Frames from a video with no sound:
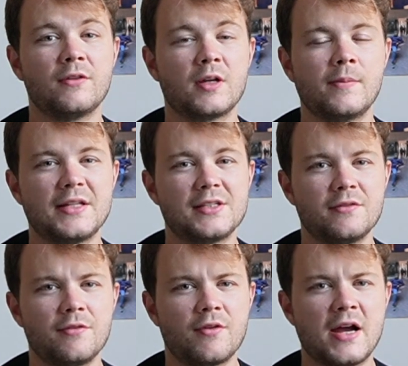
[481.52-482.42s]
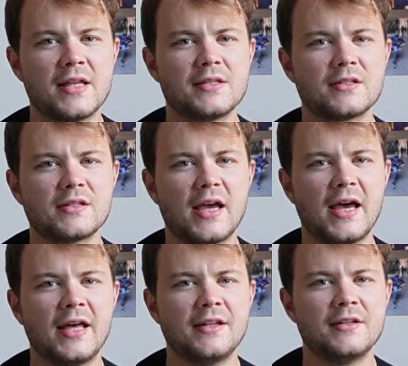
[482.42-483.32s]
the competitive threats
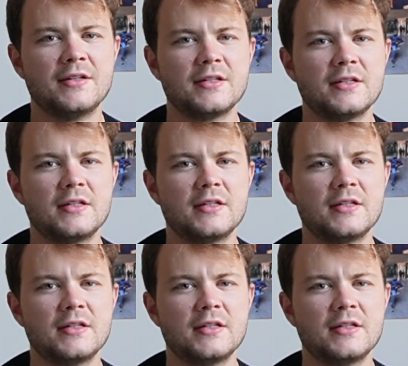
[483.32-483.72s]
and